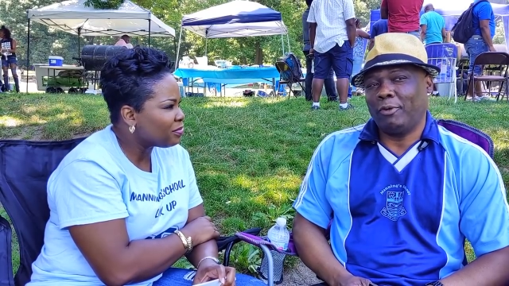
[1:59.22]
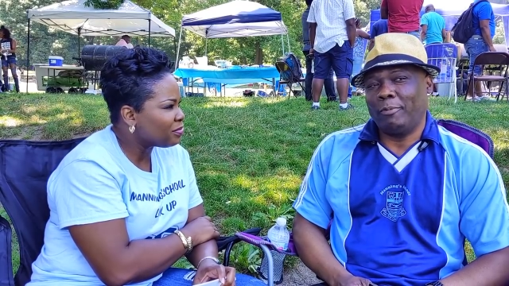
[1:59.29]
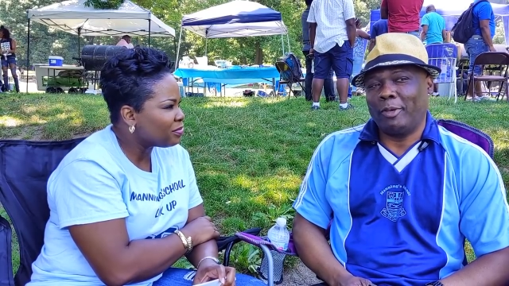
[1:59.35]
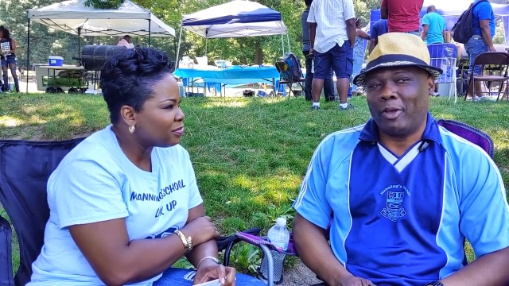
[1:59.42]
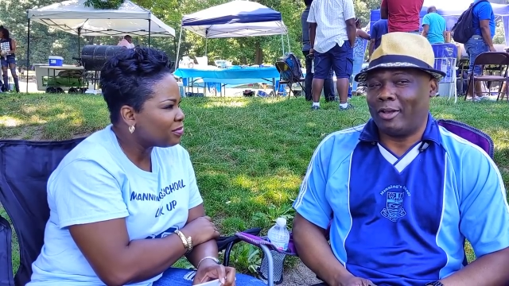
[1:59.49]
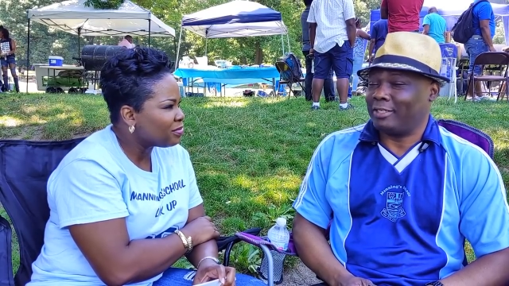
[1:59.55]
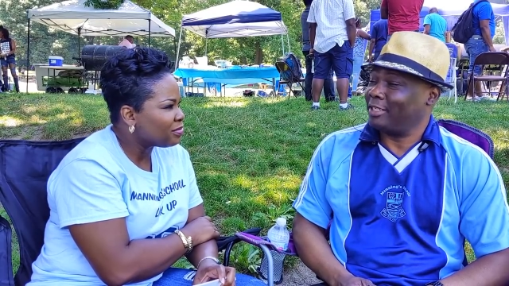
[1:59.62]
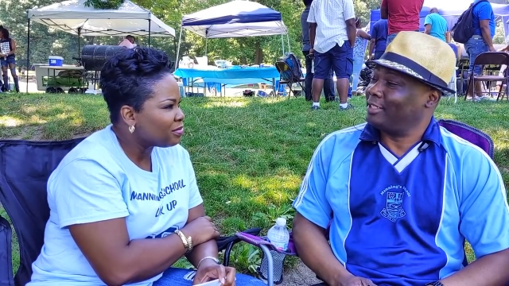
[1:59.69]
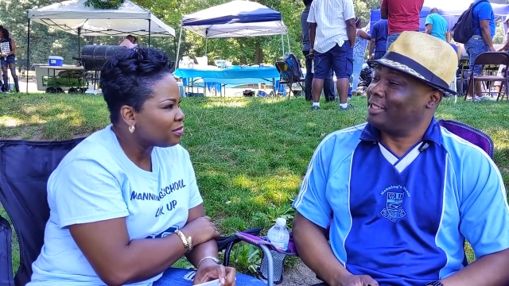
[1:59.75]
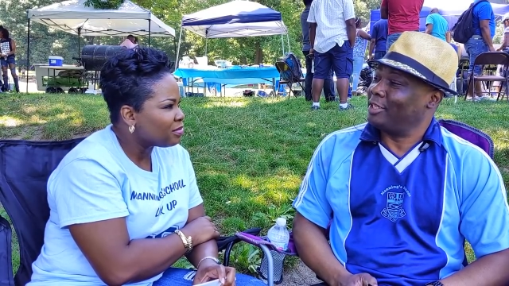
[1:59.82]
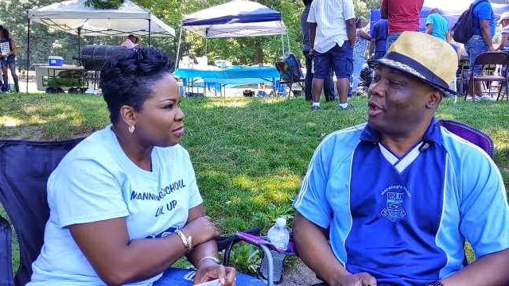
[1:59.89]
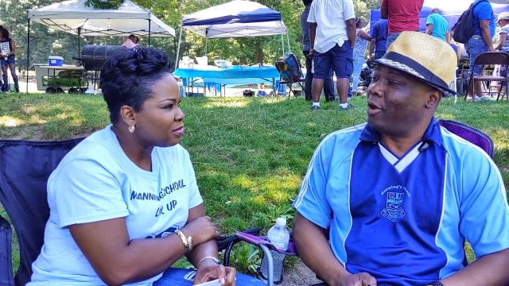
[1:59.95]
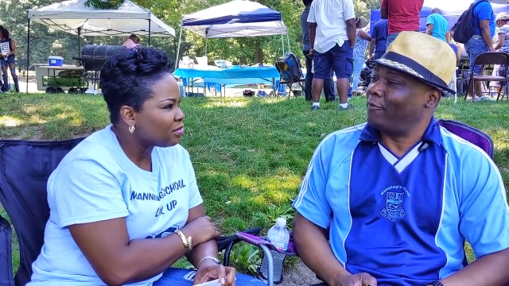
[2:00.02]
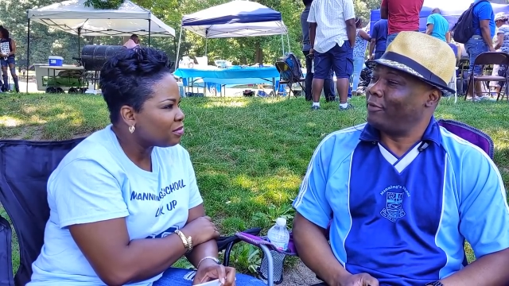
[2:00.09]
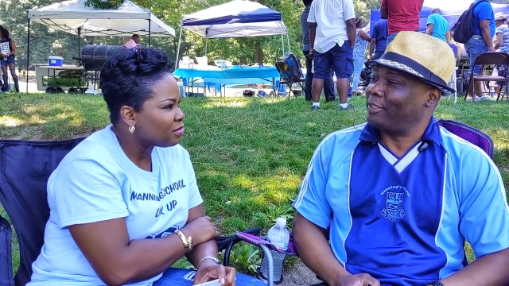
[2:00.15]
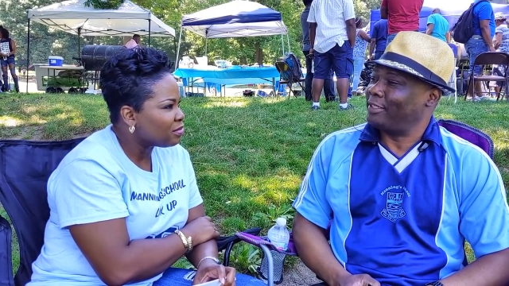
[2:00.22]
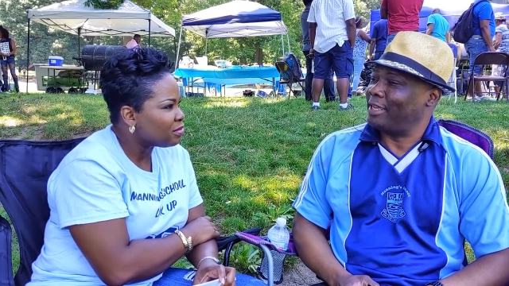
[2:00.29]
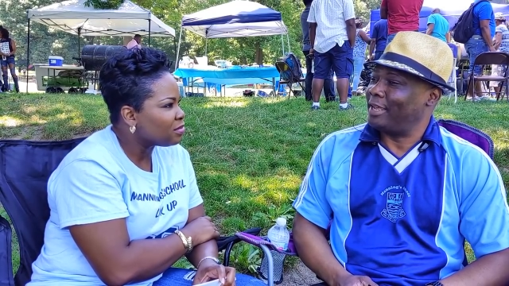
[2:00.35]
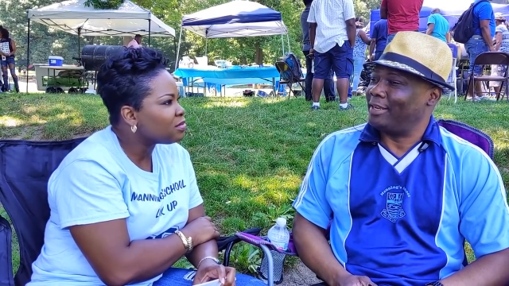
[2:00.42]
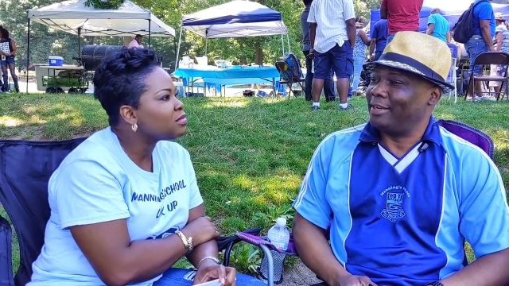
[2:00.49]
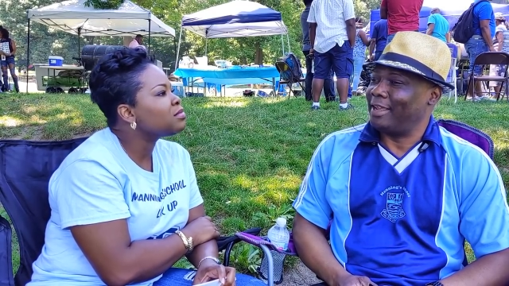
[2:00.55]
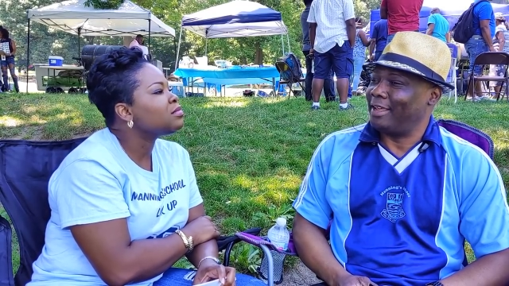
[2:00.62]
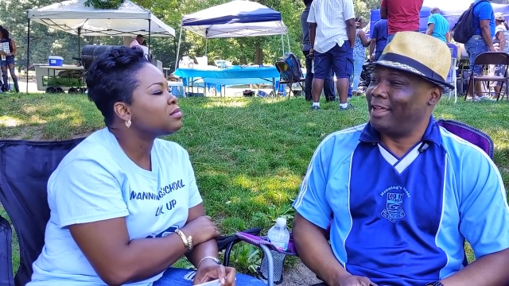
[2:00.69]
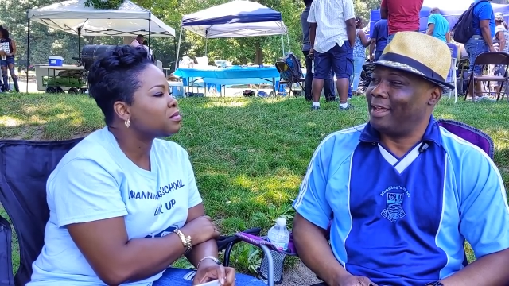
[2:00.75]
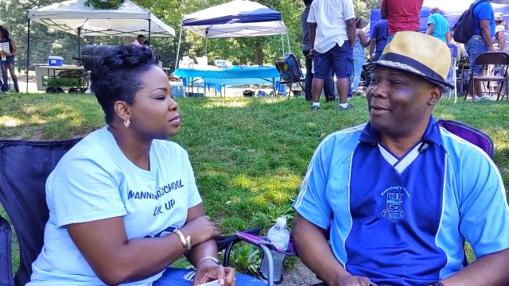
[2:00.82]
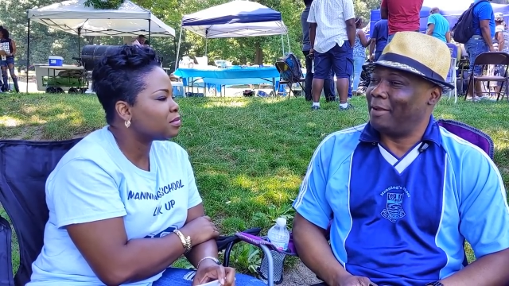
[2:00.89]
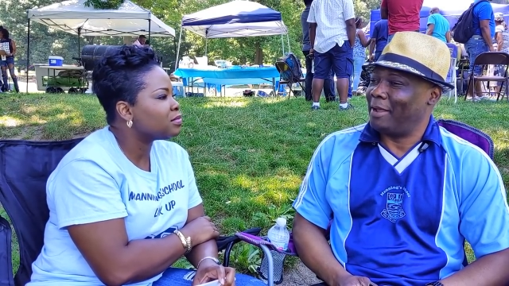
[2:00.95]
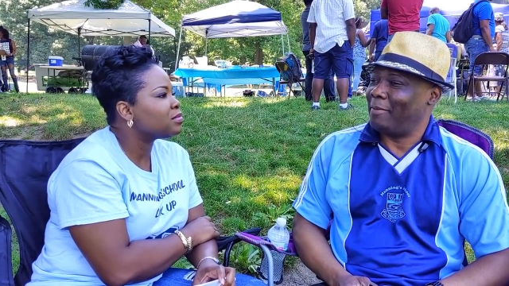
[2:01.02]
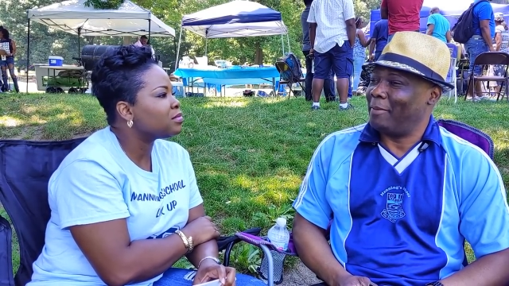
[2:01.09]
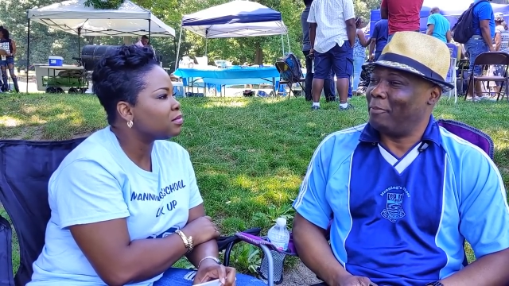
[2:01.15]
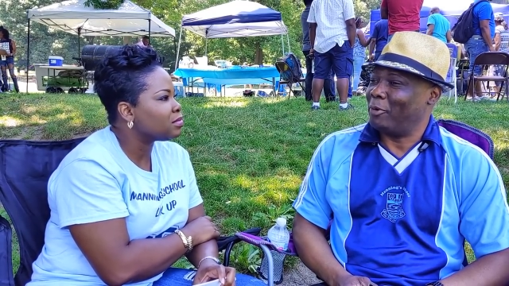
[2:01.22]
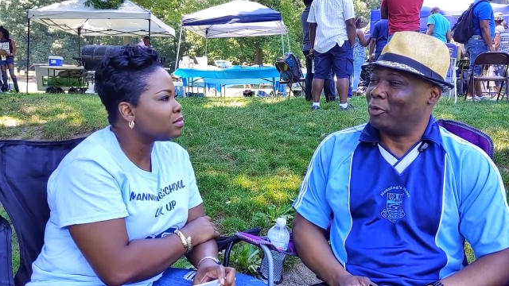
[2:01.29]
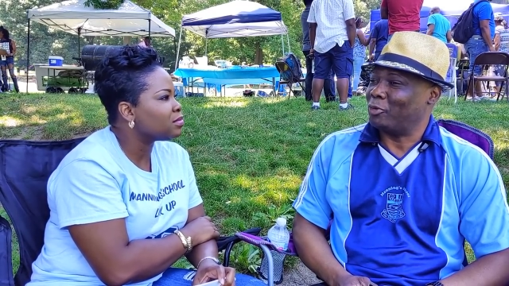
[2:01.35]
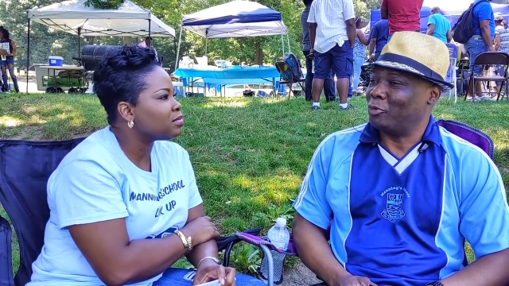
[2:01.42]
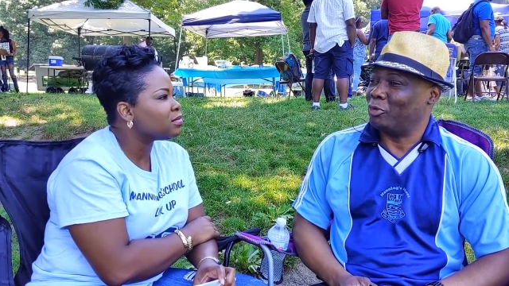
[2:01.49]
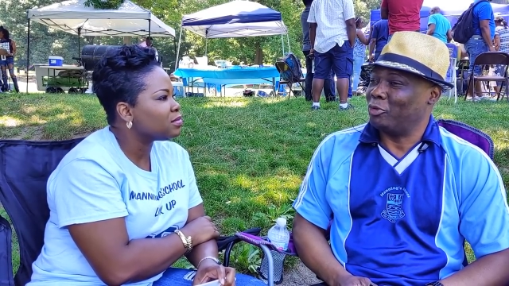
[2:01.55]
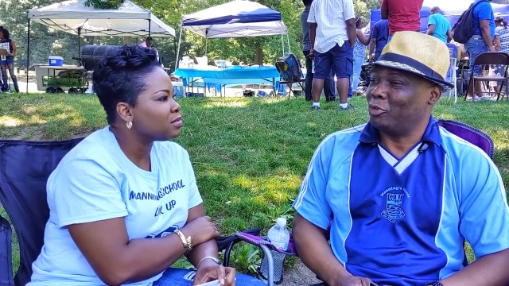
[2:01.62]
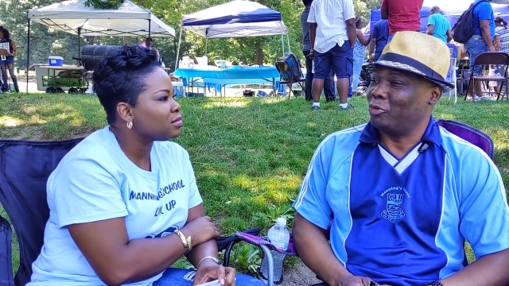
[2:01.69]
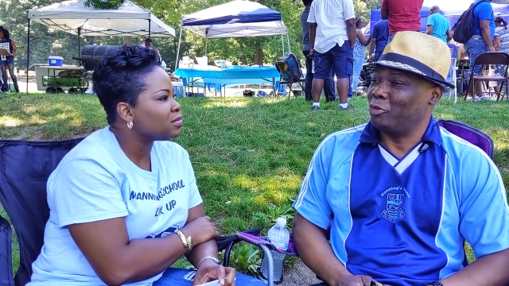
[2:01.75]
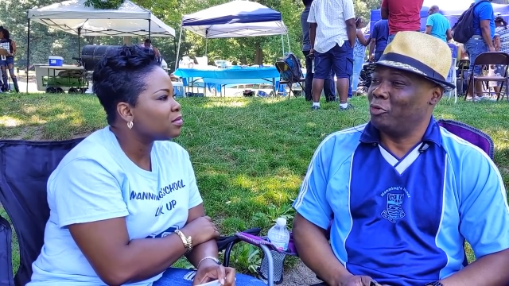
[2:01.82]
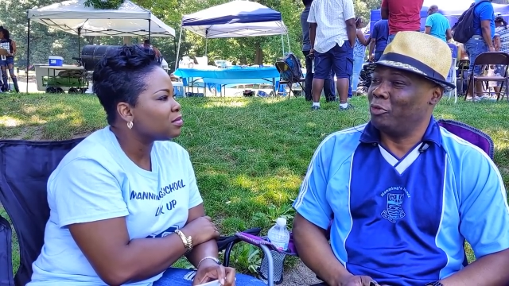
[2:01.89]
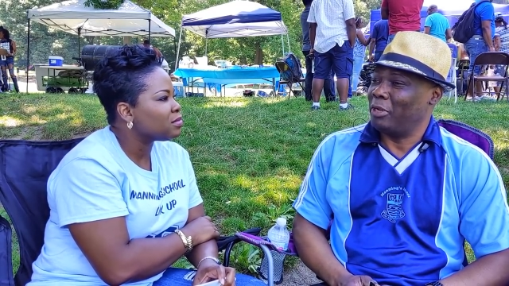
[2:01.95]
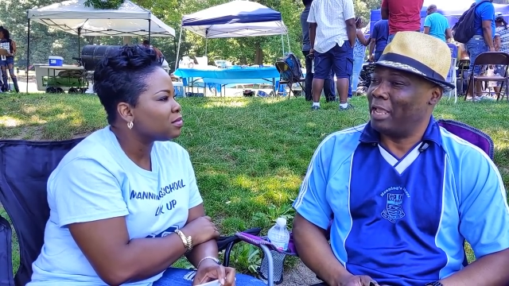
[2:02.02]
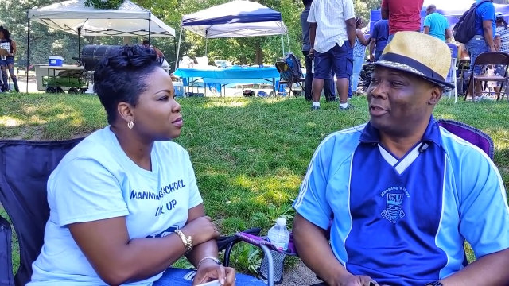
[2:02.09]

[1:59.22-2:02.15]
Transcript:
Speaker 1: because it's in the office and I, I'm a person who just like